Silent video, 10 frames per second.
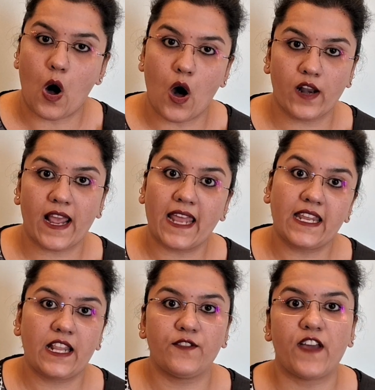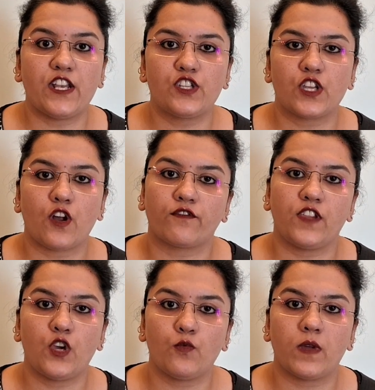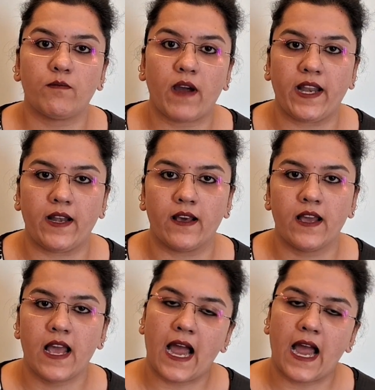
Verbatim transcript: or an invention of the human mind.